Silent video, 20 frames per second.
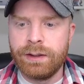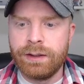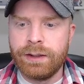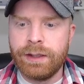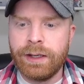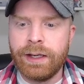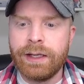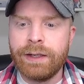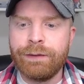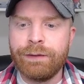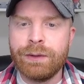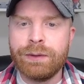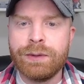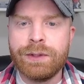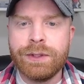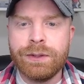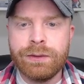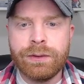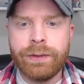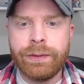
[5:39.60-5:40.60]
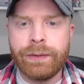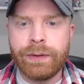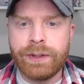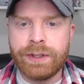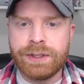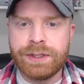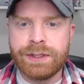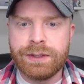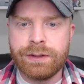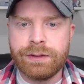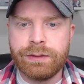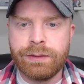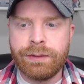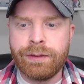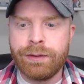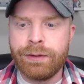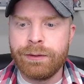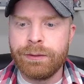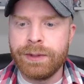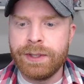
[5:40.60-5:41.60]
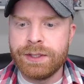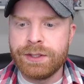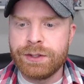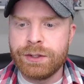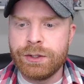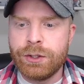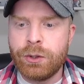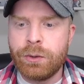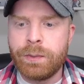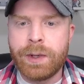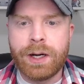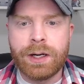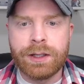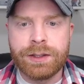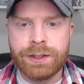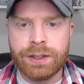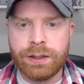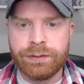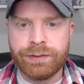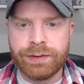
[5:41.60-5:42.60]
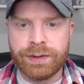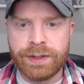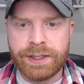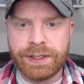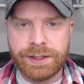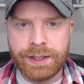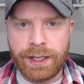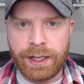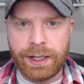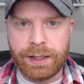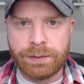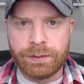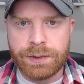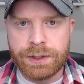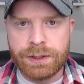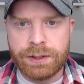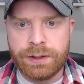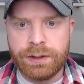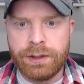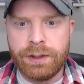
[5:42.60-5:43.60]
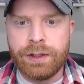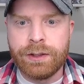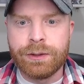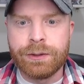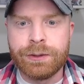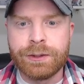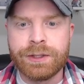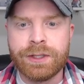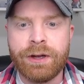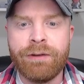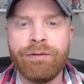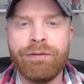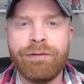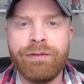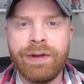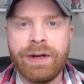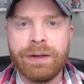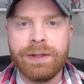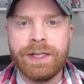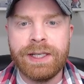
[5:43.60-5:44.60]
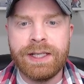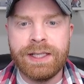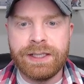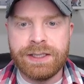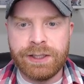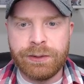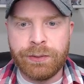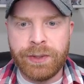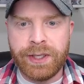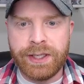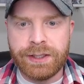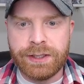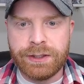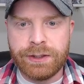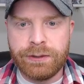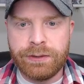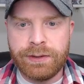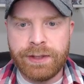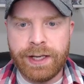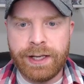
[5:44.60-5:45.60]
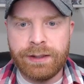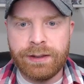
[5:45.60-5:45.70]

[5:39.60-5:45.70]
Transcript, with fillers: And if you do notice, there is no box art for these games. There's a very easy way to do that.